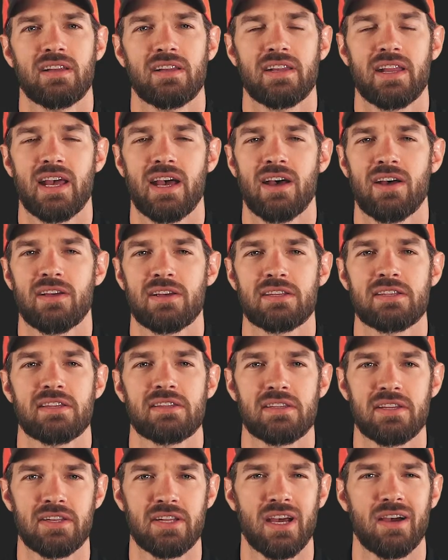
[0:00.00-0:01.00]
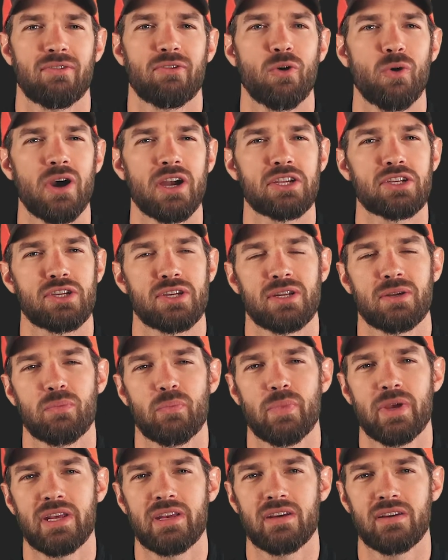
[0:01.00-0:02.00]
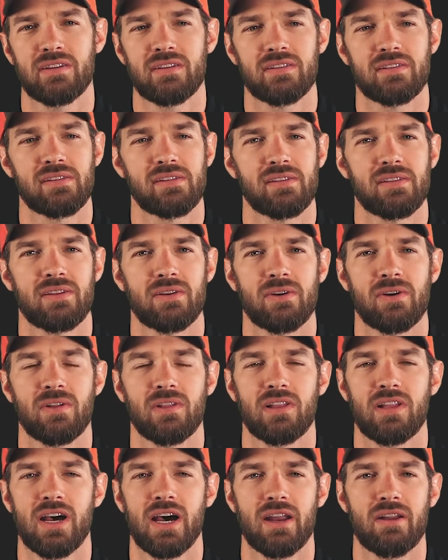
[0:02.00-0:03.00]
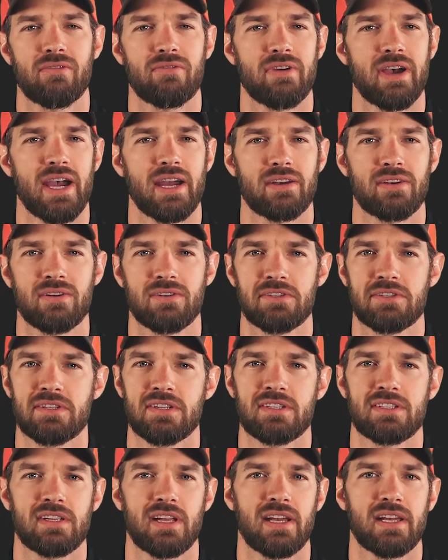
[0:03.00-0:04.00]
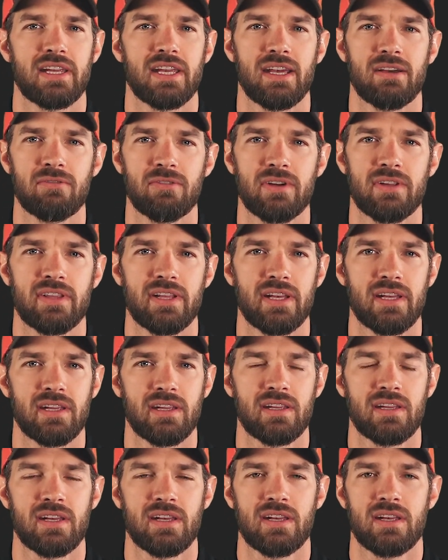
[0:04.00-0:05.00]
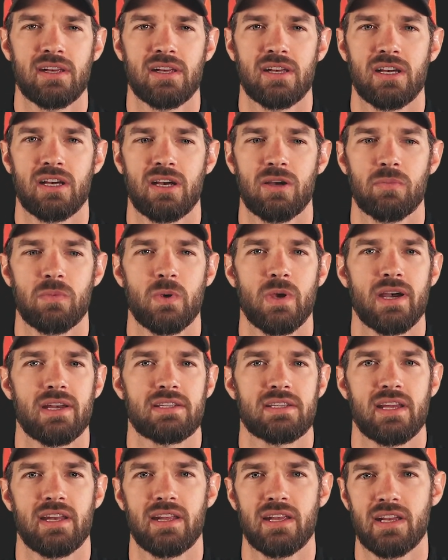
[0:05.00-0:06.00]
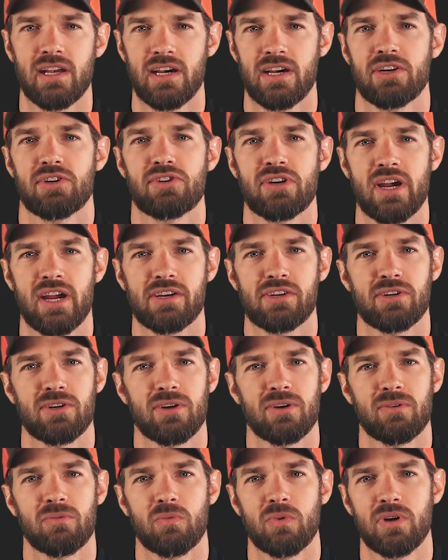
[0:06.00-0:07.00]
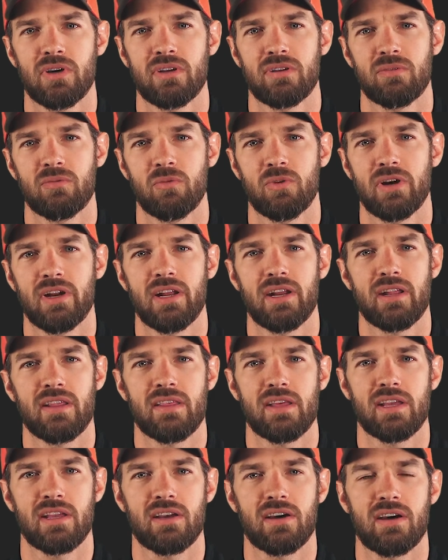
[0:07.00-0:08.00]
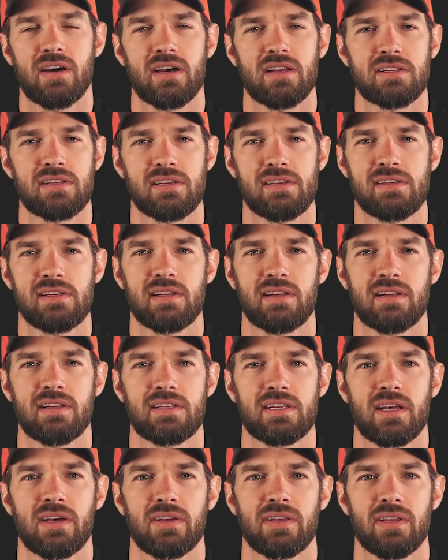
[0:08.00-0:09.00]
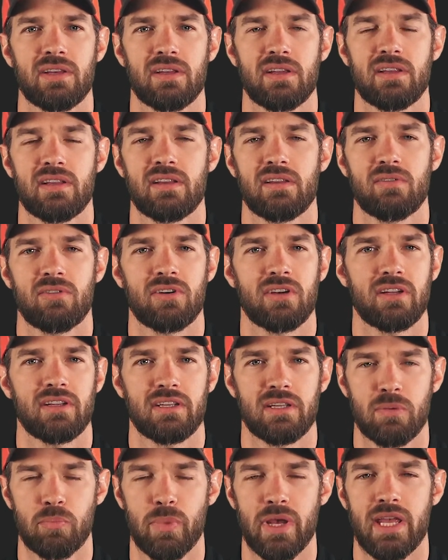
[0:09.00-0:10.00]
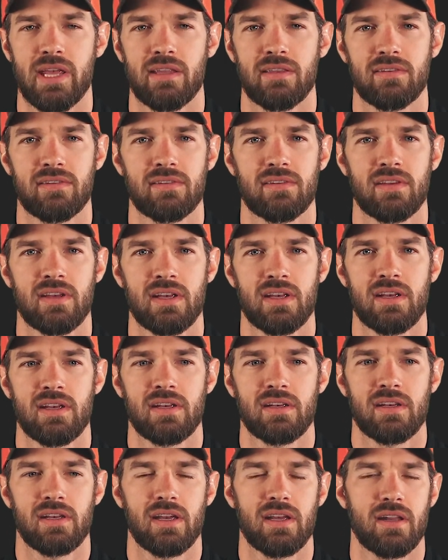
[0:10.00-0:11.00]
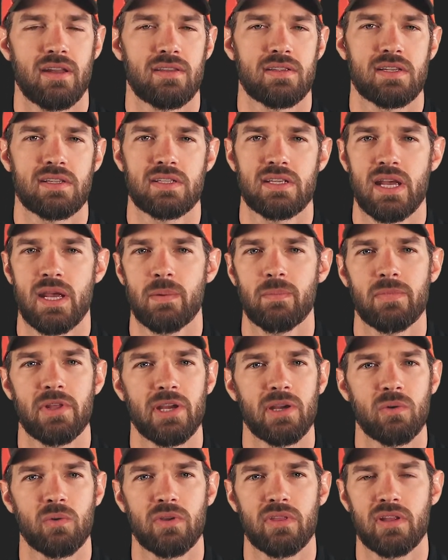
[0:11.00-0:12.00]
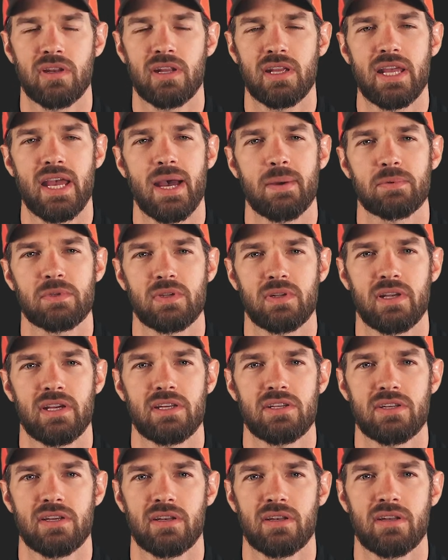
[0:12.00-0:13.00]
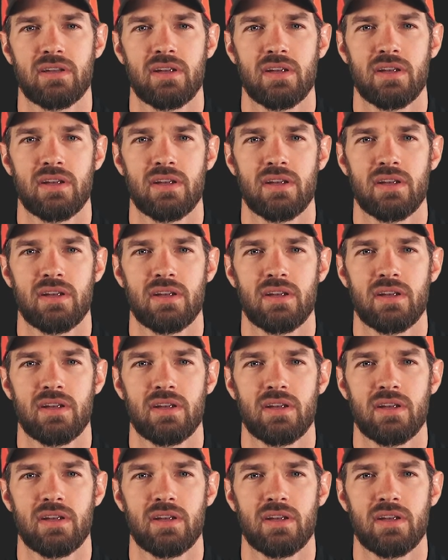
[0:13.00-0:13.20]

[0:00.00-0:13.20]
Now, this is a tough question because there are a lot of factors, just like everything. You ask any contractor what anything costs, he's going to tell you, well, it depends. And it's the same thing with an encapsulation.